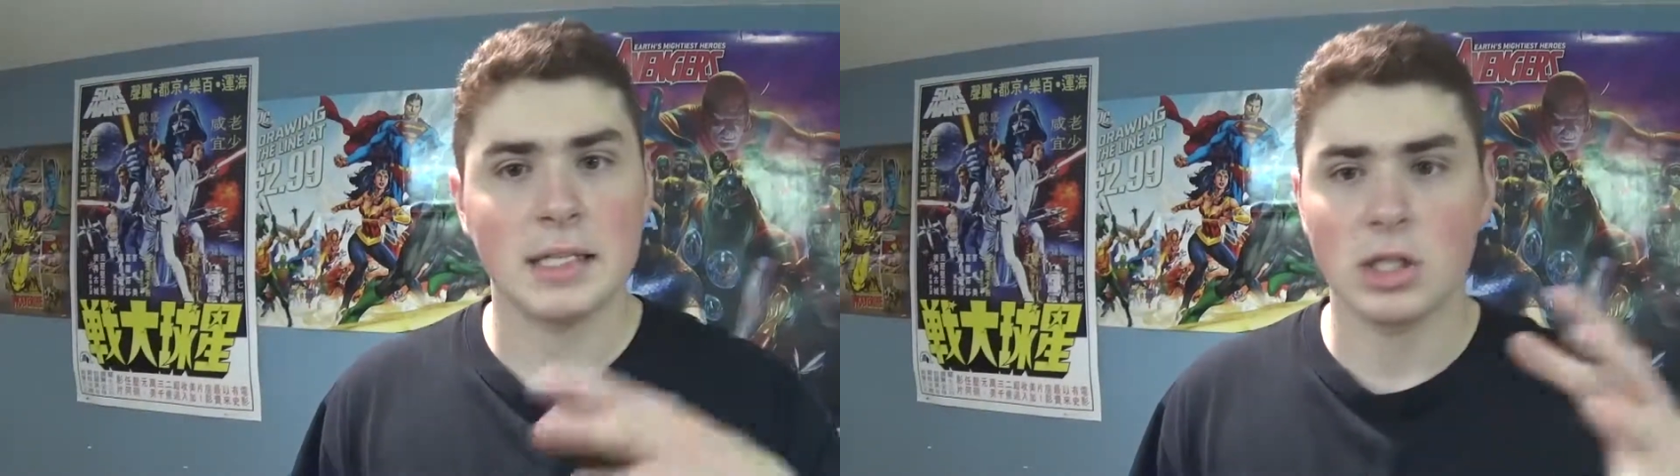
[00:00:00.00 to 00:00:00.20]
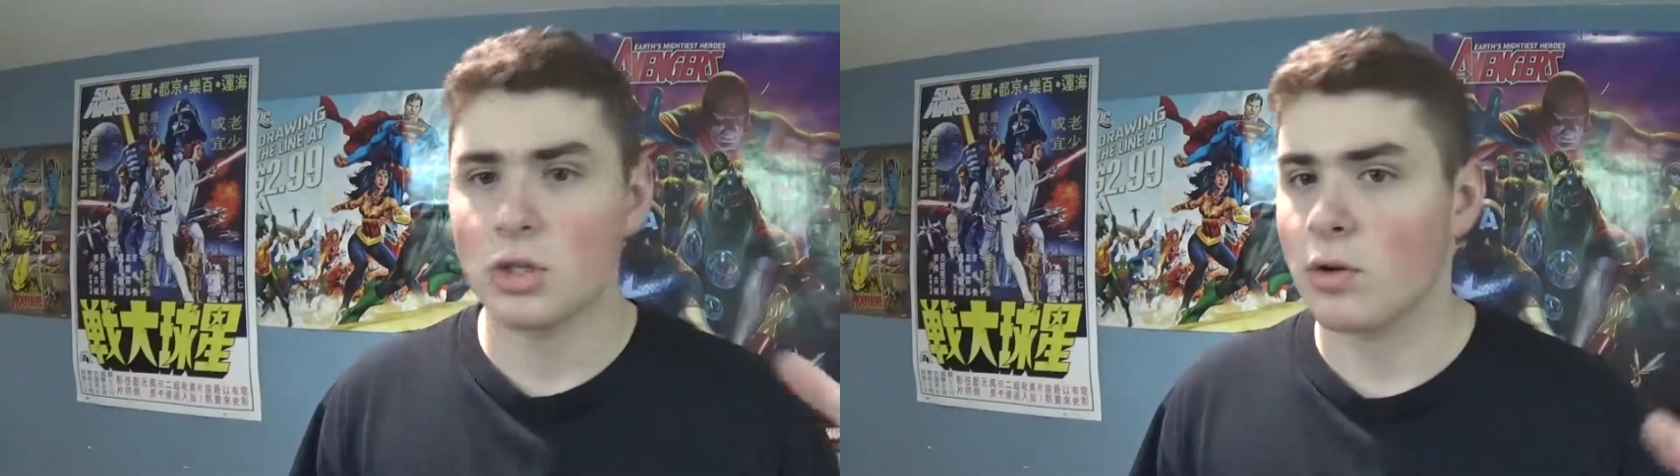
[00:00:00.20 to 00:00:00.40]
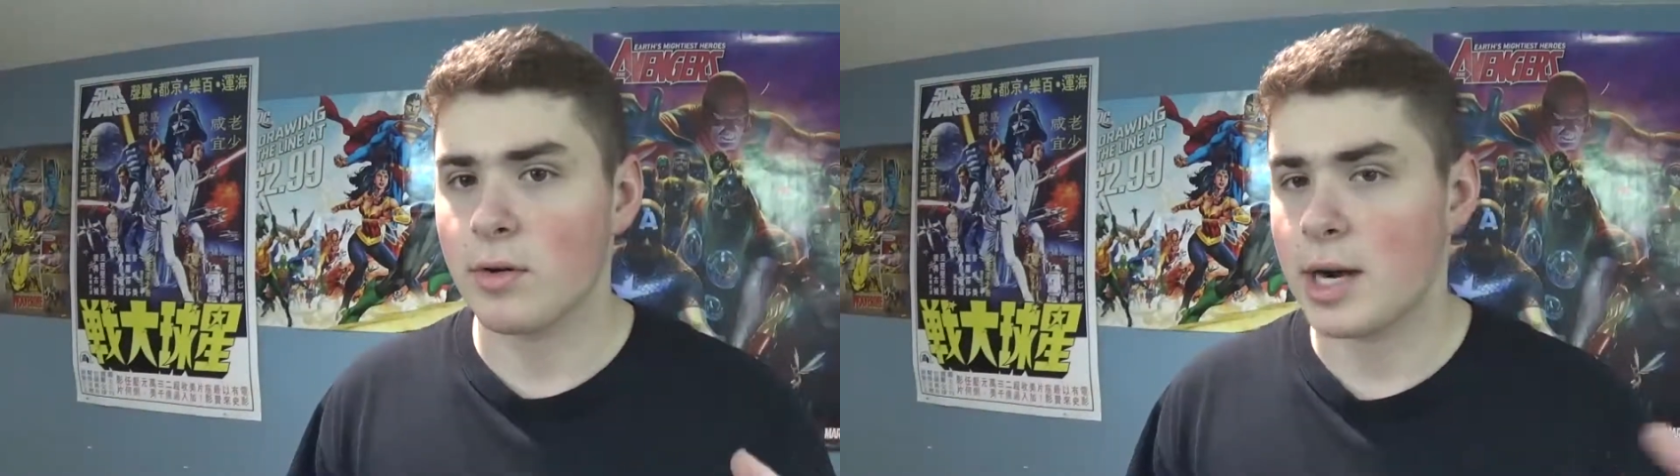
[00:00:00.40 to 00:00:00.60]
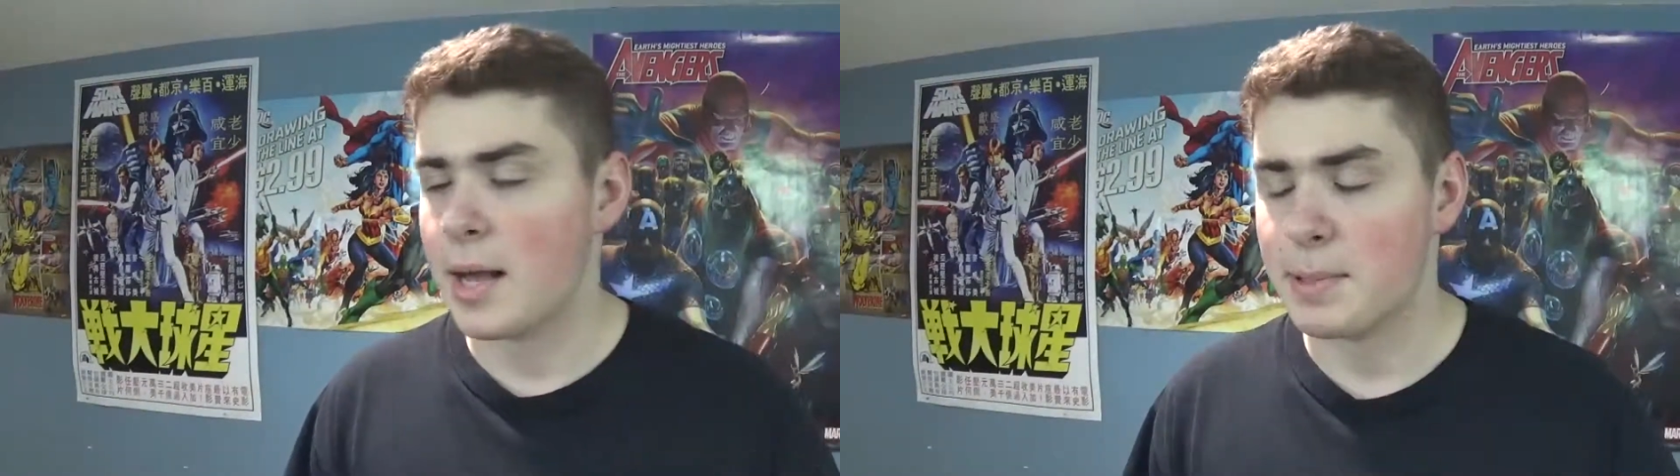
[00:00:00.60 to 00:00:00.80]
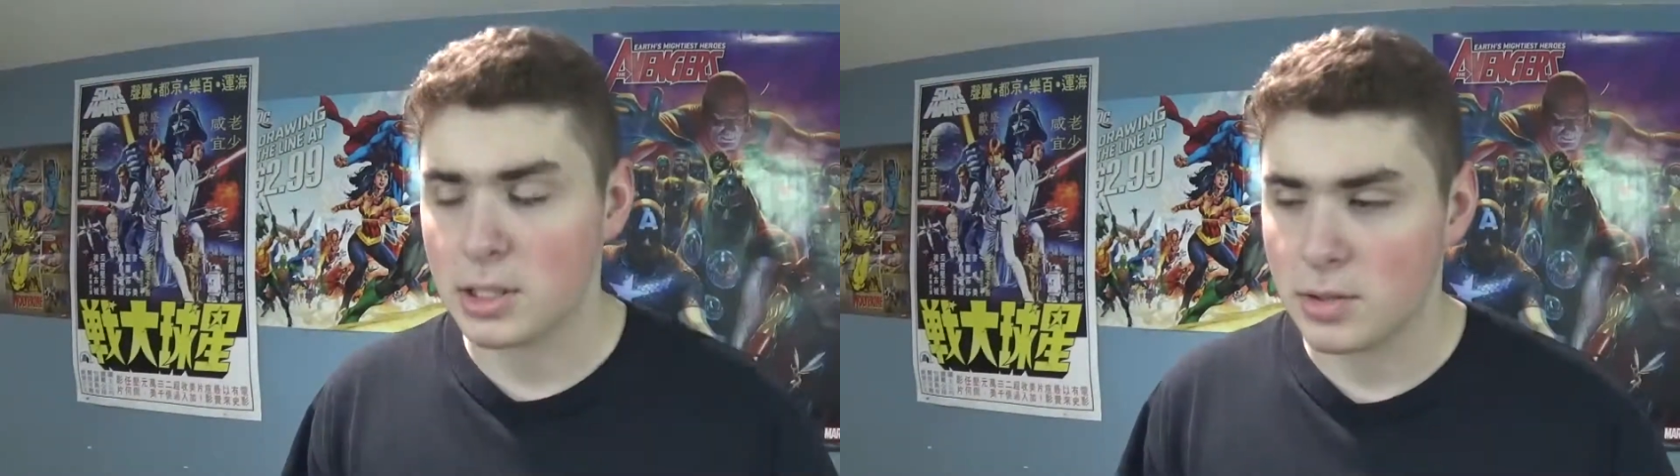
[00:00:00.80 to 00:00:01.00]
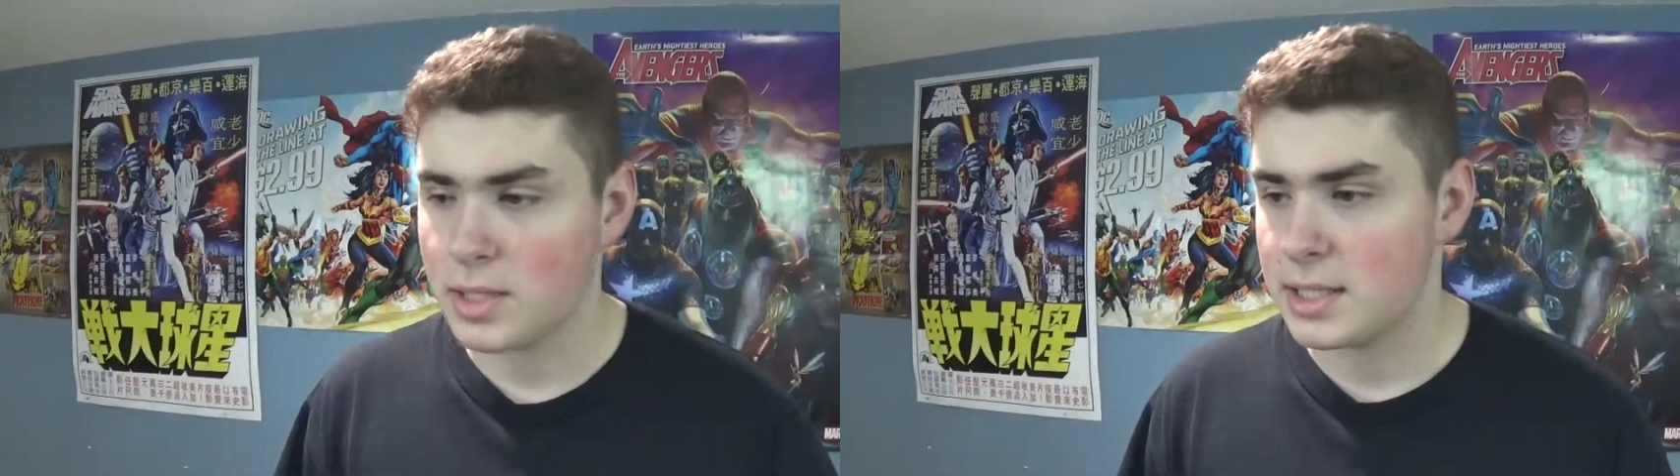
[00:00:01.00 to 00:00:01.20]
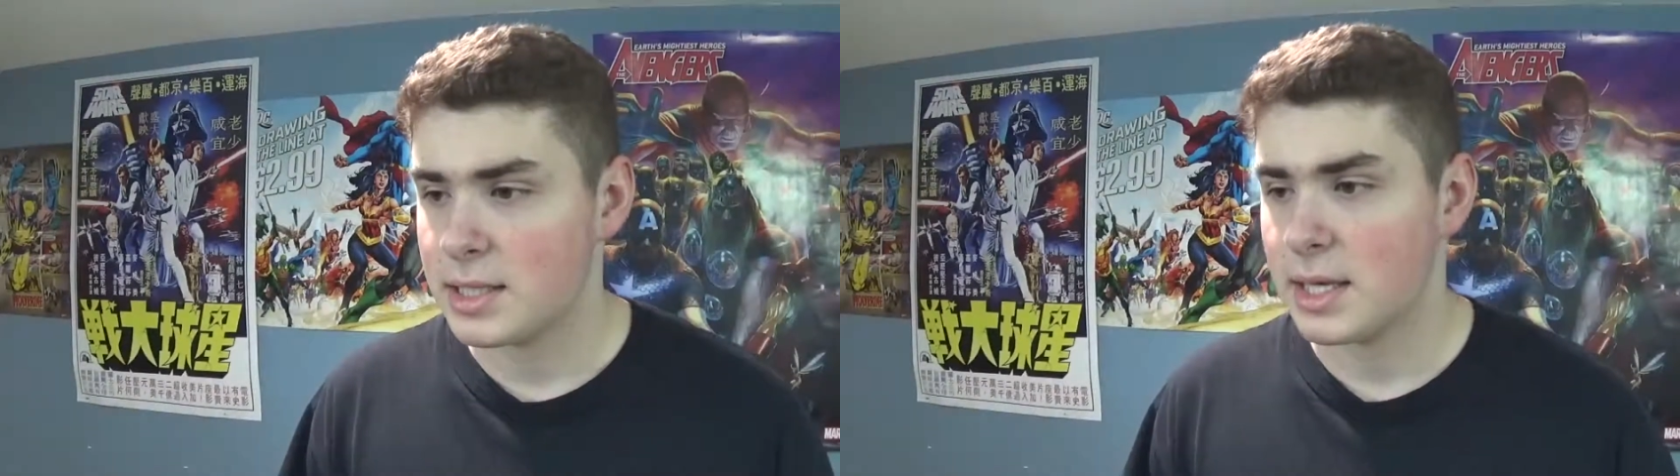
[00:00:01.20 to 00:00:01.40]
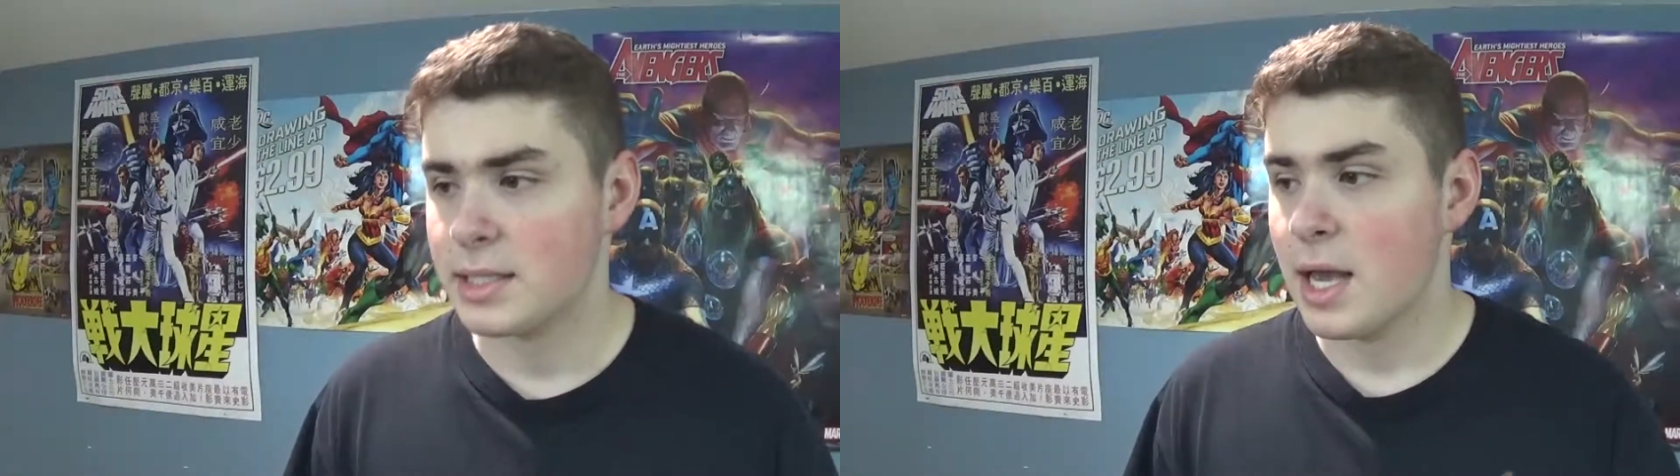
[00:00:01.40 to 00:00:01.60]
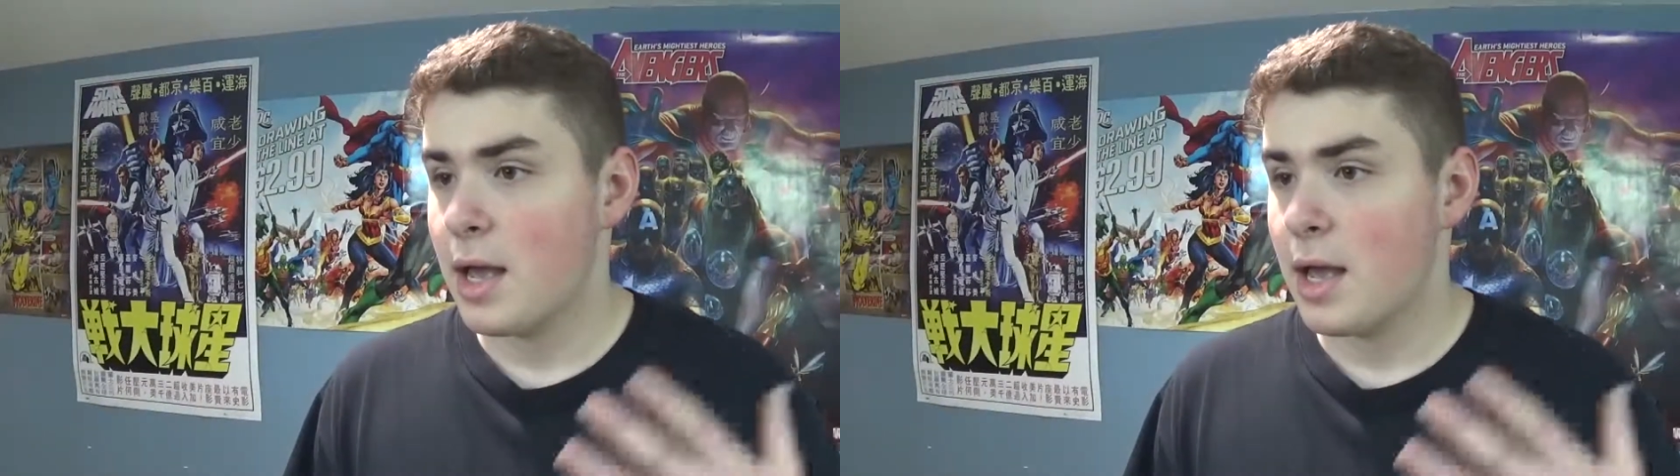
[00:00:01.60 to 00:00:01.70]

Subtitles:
it's screwing up, it's doing these things.